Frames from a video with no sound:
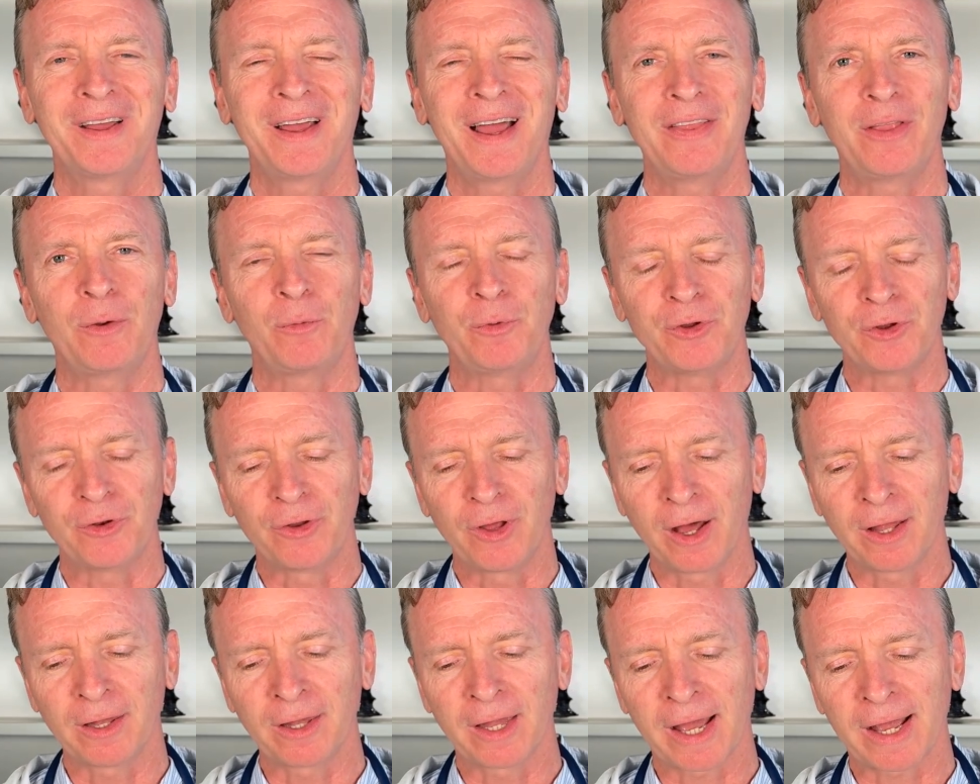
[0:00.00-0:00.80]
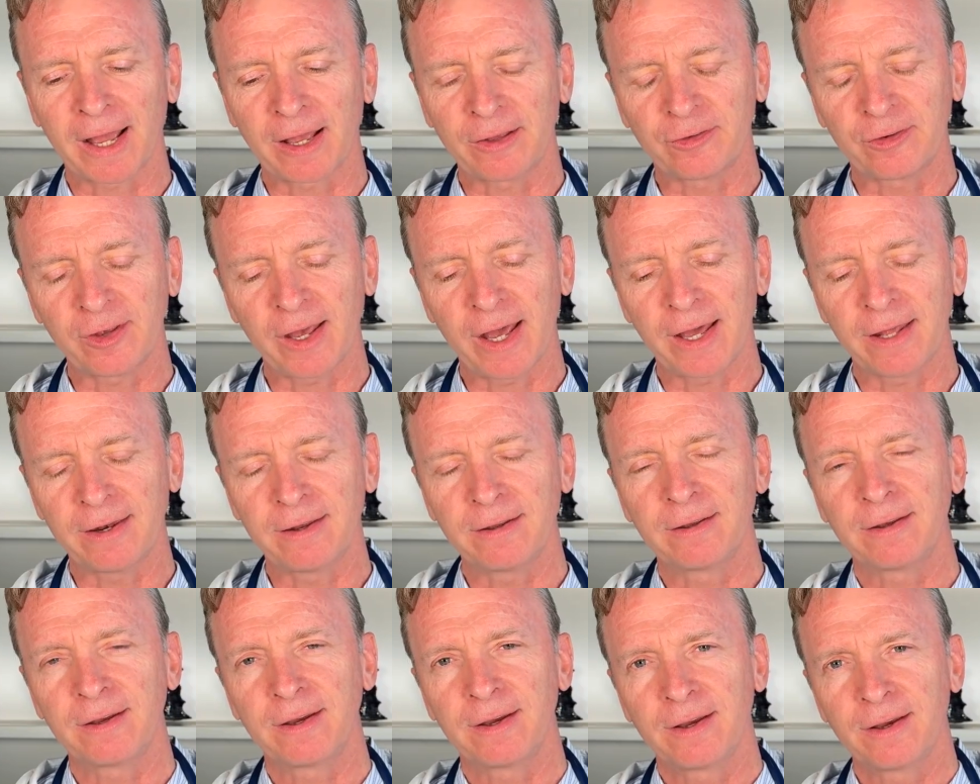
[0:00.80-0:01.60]
And then when you're done, like I
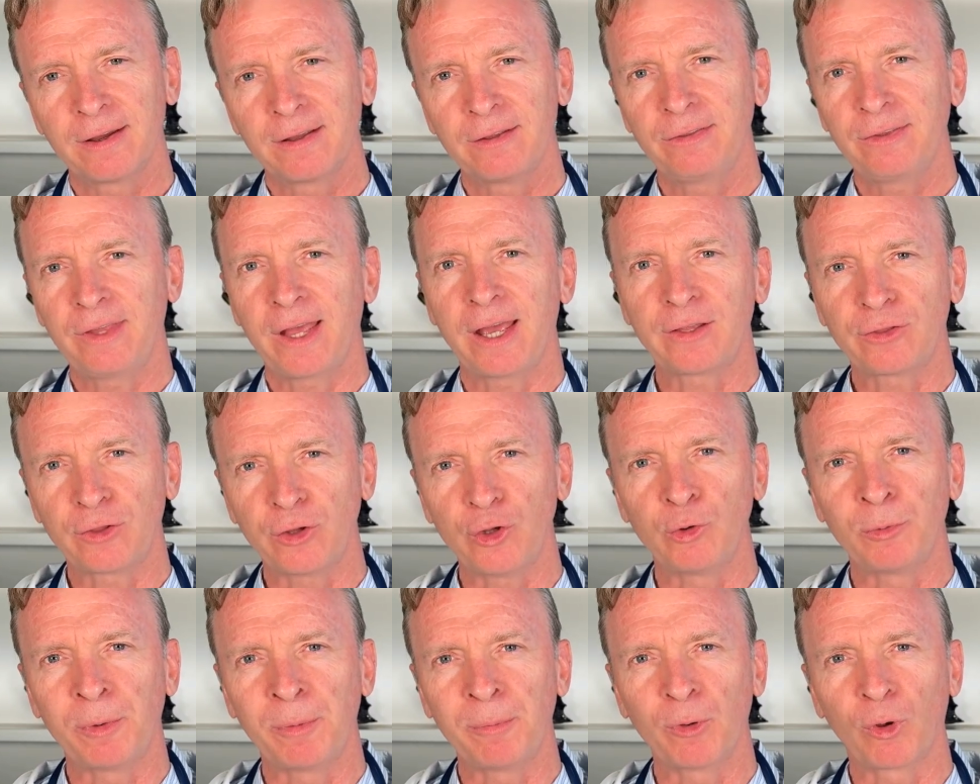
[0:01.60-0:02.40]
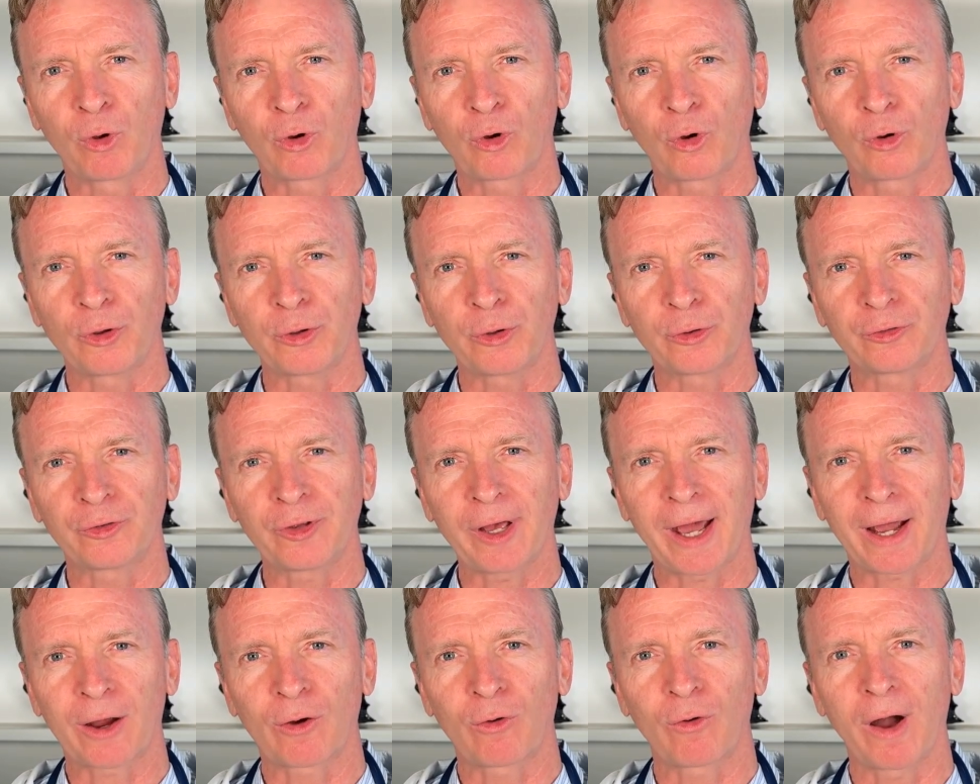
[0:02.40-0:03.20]
said, take the human milk
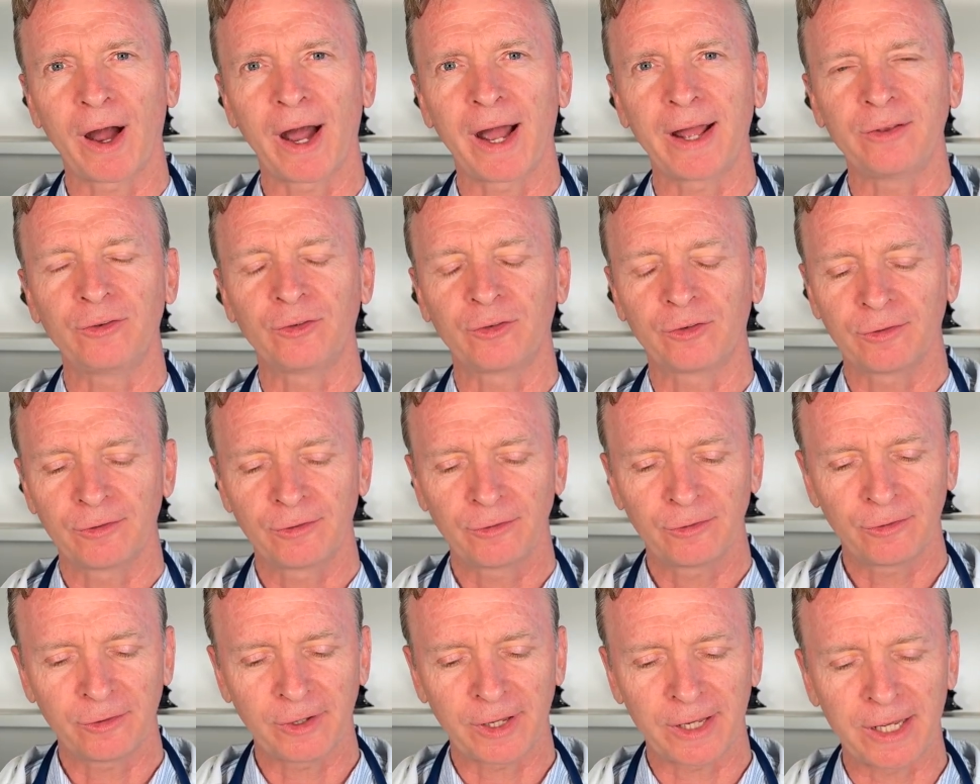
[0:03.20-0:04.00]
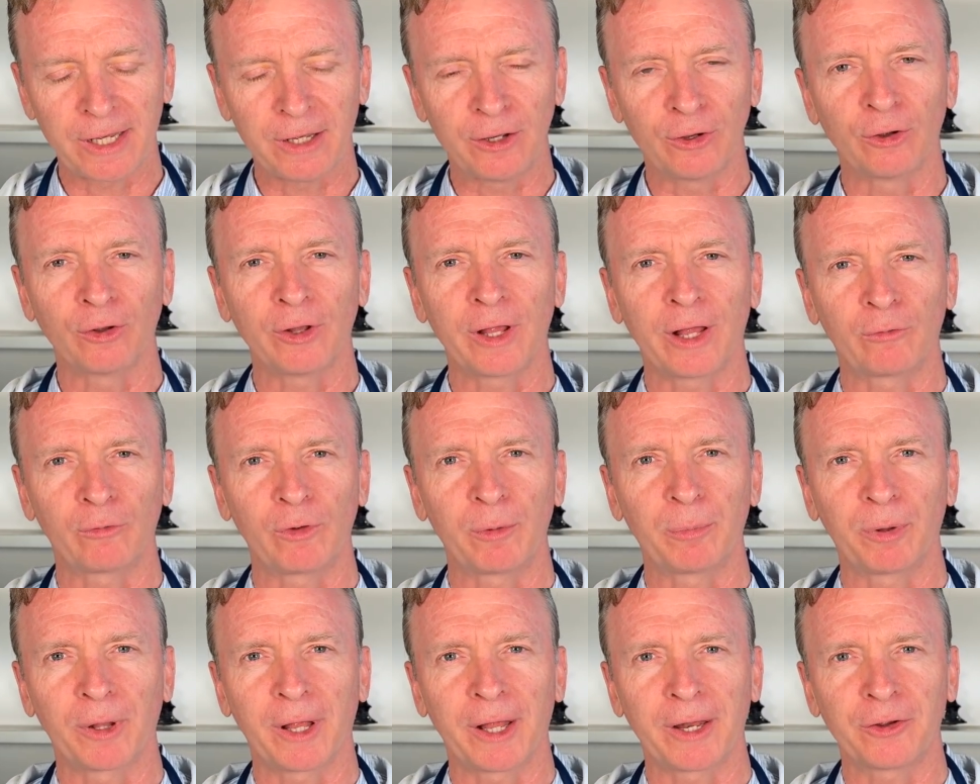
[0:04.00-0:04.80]
oligosaccharides to heal and
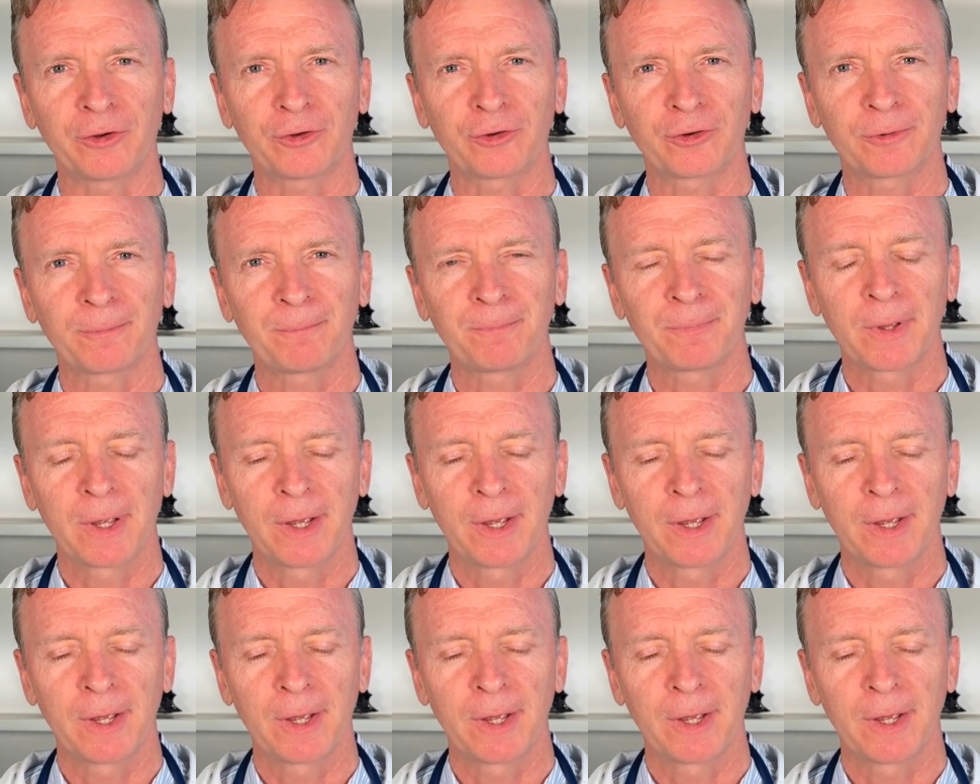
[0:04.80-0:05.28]
replenish.